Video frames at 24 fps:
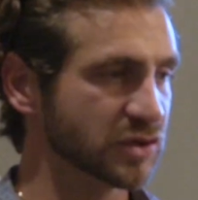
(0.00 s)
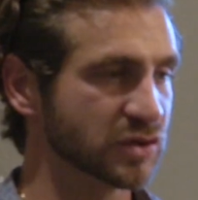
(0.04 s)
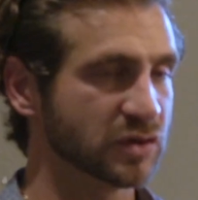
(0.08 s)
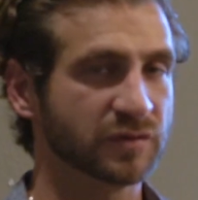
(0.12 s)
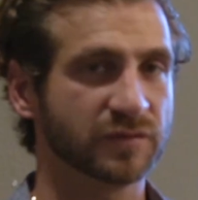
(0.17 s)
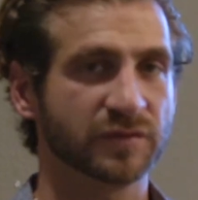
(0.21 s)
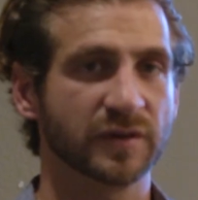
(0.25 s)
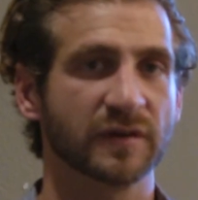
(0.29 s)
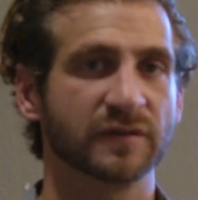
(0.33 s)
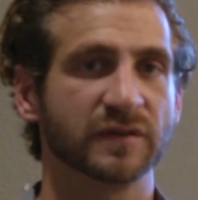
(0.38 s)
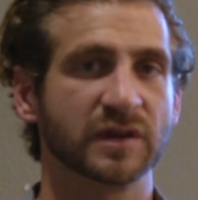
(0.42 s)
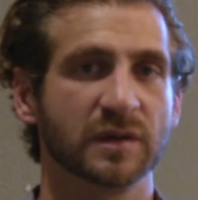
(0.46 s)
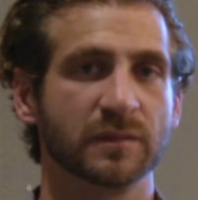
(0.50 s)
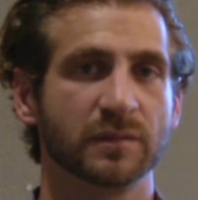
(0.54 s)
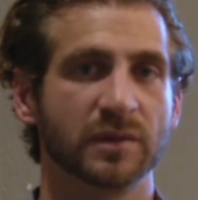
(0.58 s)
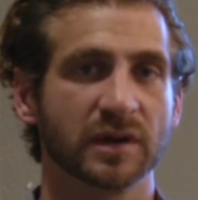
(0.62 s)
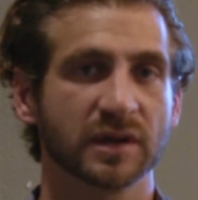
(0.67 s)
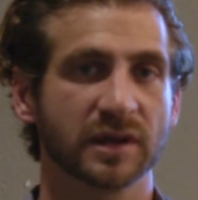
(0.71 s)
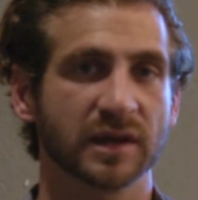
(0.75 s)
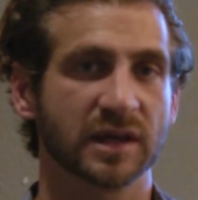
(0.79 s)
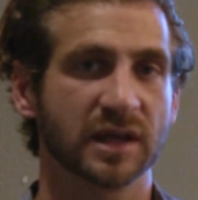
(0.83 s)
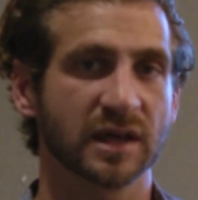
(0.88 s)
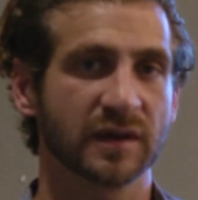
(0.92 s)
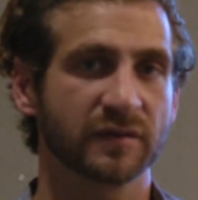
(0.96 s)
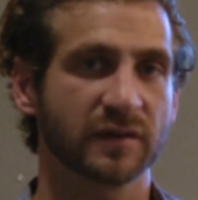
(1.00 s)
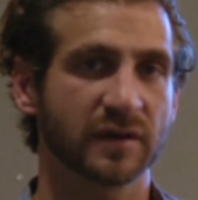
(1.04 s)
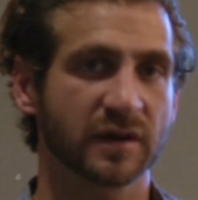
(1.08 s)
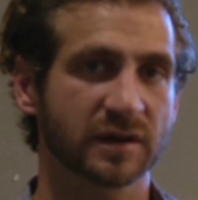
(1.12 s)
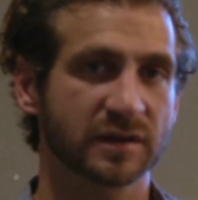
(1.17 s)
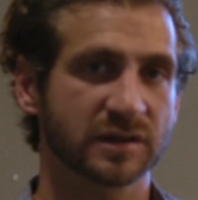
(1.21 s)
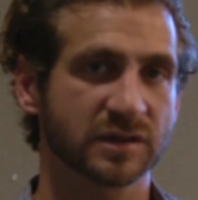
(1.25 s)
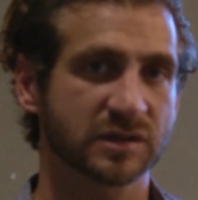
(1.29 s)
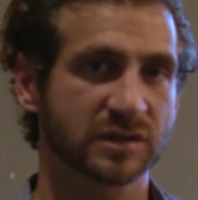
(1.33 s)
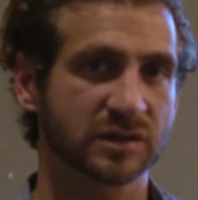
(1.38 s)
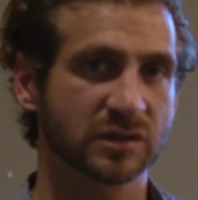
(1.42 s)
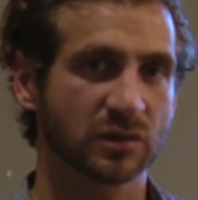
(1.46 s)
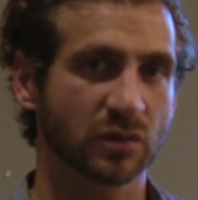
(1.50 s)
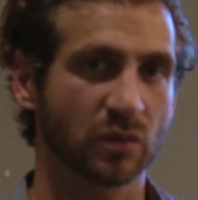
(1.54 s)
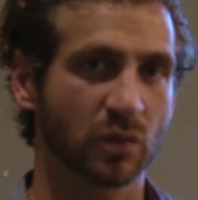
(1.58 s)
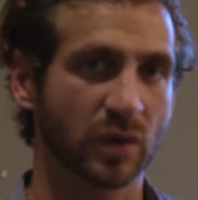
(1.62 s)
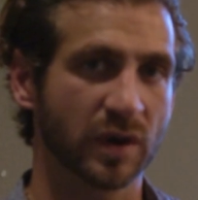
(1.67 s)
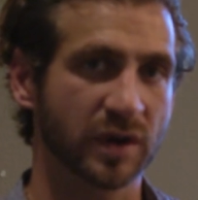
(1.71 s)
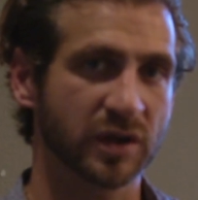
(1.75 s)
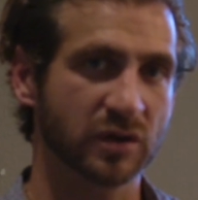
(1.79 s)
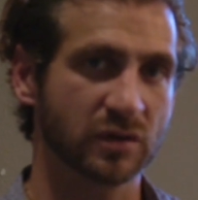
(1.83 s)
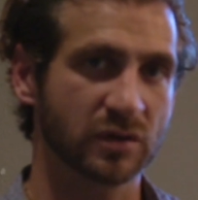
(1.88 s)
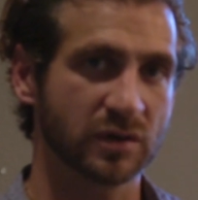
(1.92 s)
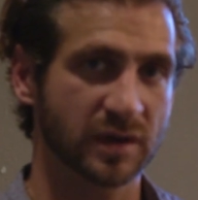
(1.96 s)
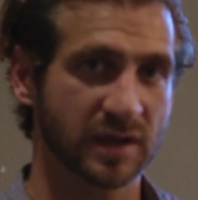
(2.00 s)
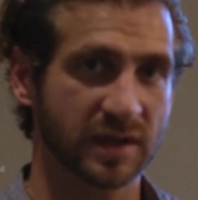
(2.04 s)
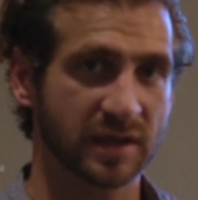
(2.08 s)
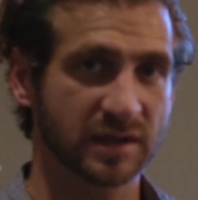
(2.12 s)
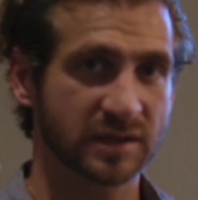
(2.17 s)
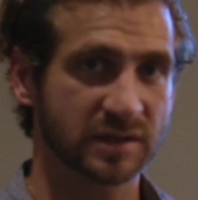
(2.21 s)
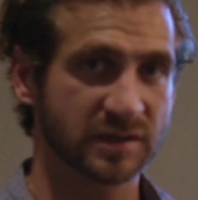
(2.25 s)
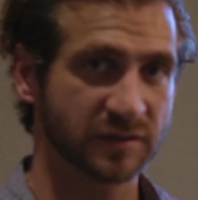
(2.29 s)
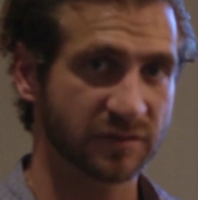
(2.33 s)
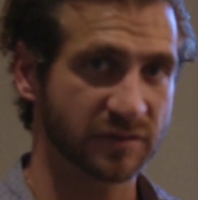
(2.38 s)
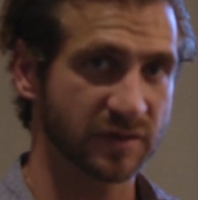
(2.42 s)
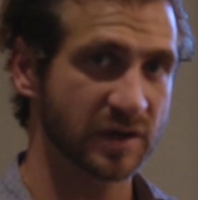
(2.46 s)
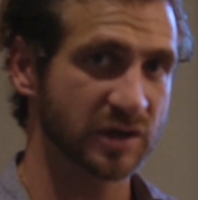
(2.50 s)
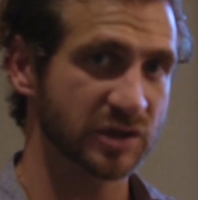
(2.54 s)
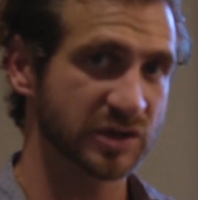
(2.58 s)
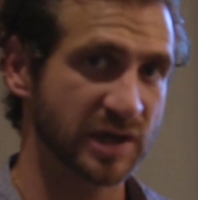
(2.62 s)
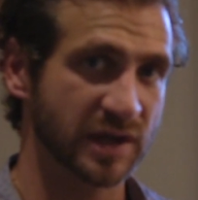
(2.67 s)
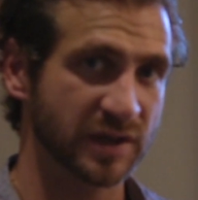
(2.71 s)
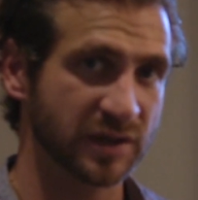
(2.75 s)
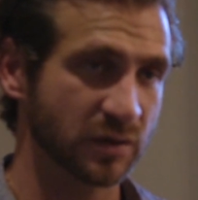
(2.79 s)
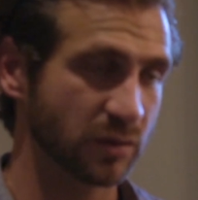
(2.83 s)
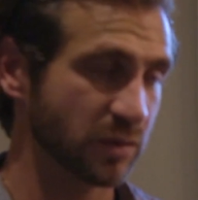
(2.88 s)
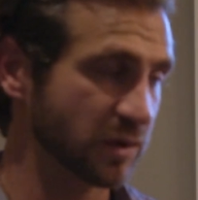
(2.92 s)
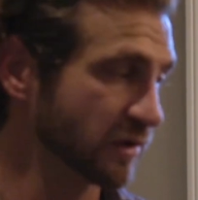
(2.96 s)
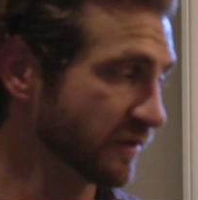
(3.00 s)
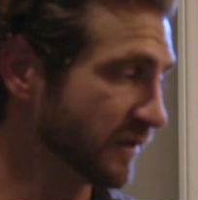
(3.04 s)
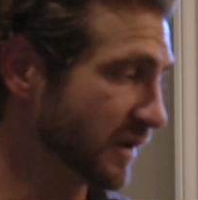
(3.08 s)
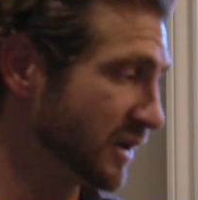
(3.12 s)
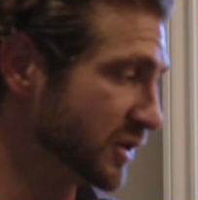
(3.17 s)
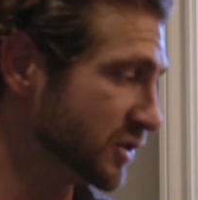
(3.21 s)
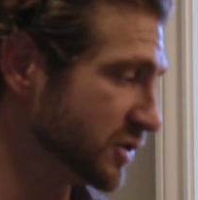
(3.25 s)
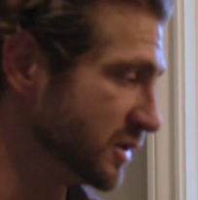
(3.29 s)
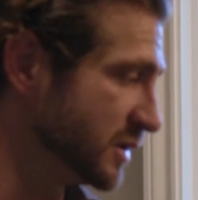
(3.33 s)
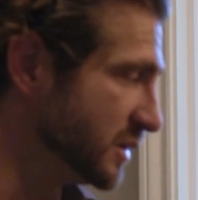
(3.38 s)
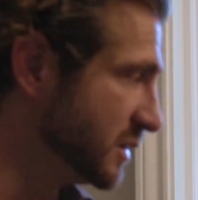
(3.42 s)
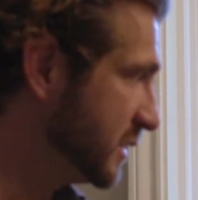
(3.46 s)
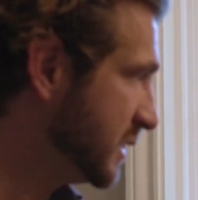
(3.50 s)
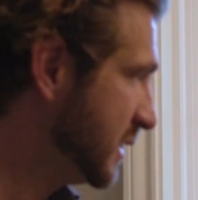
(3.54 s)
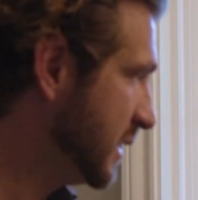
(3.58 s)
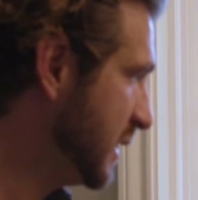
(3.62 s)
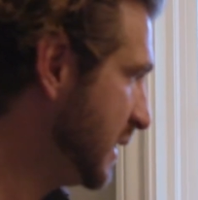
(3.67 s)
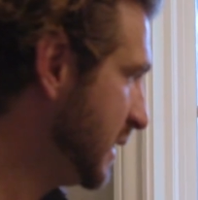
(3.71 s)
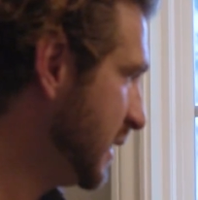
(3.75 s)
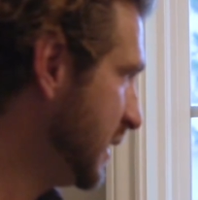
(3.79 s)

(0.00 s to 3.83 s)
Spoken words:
$250, but give us what you need to finish out the renovation.